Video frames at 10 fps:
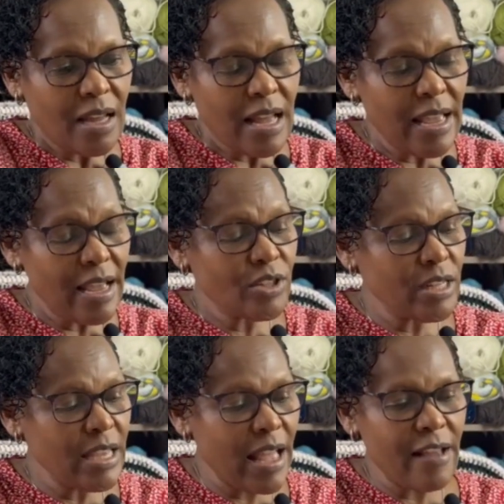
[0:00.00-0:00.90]
I
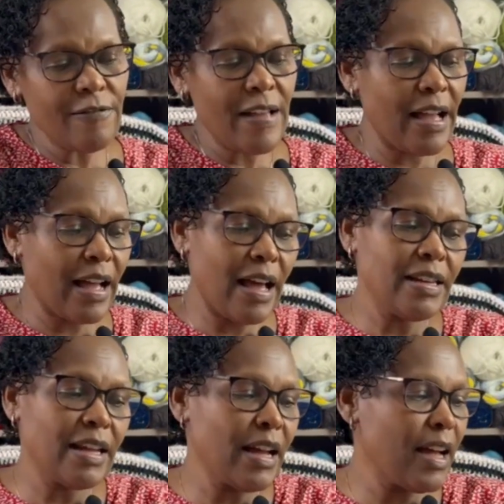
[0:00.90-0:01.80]
actually have a
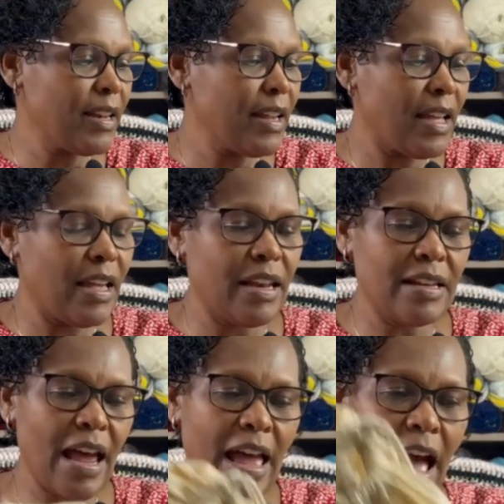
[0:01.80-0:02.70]
cardigan and
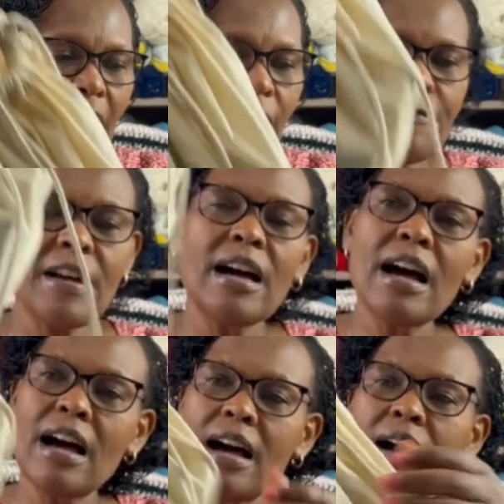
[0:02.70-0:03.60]
I have
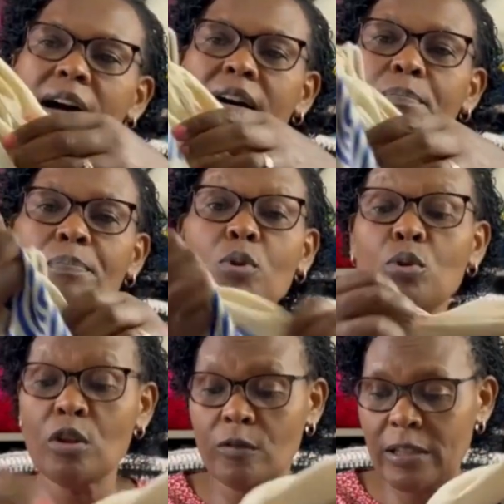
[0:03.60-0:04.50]
a
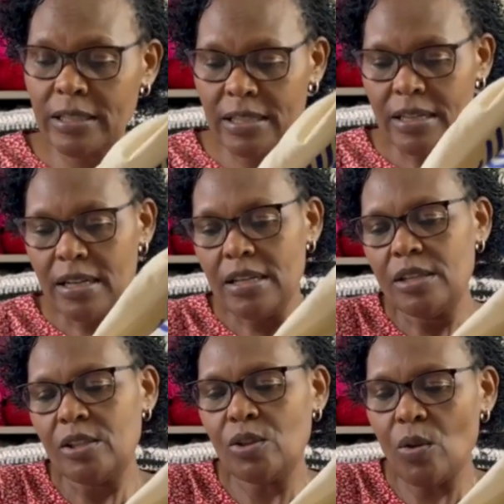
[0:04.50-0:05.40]
pullover.
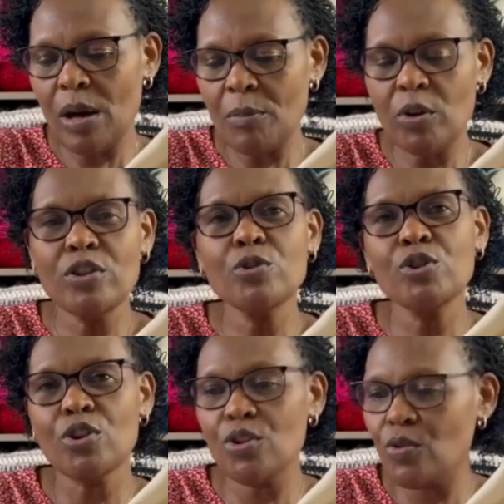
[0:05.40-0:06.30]
So I'm going to
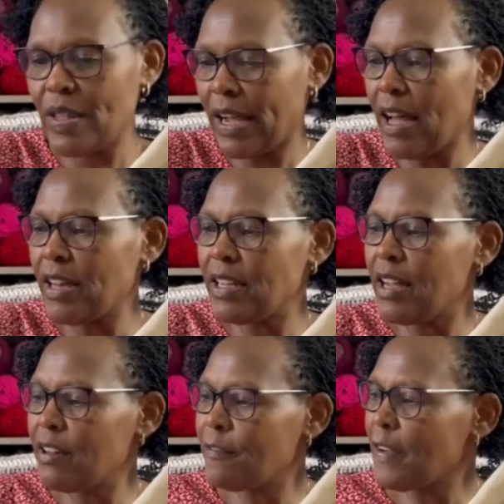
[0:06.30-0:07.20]
show you the
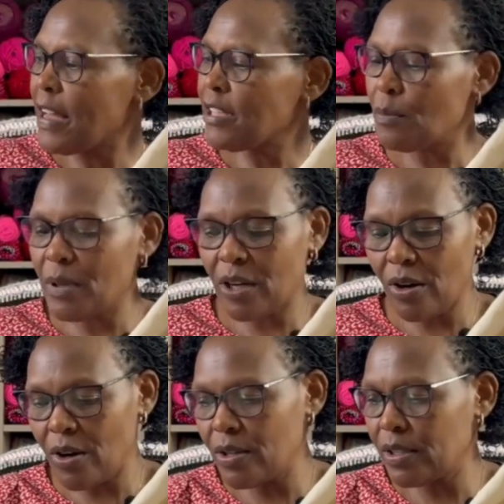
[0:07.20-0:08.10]
cardigan first
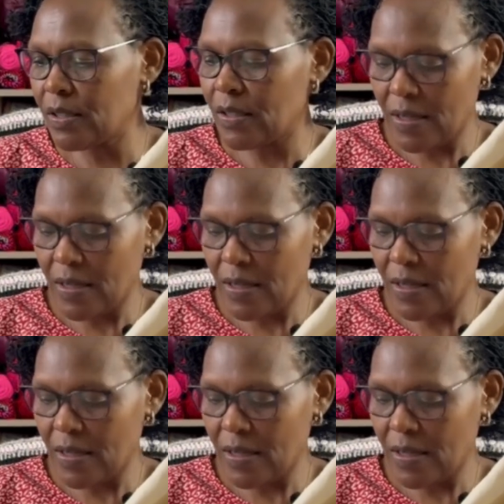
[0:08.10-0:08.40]
because